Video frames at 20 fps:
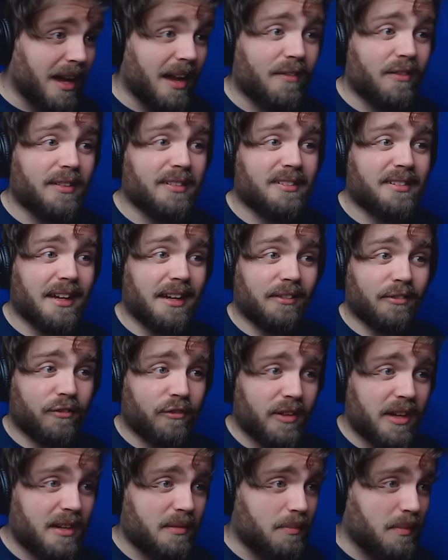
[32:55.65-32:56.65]
If it's saying
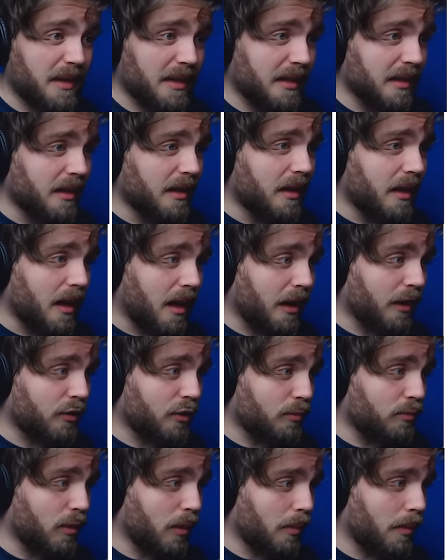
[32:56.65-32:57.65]
feed me, I
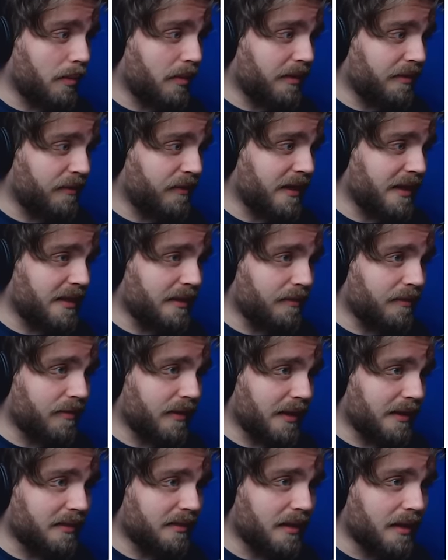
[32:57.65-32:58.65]
should probably feed it
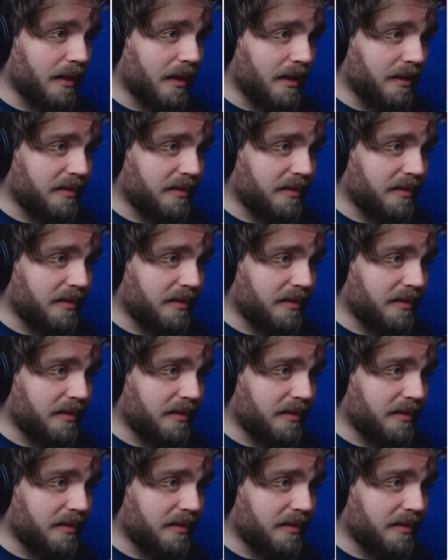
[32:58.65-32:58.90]
things.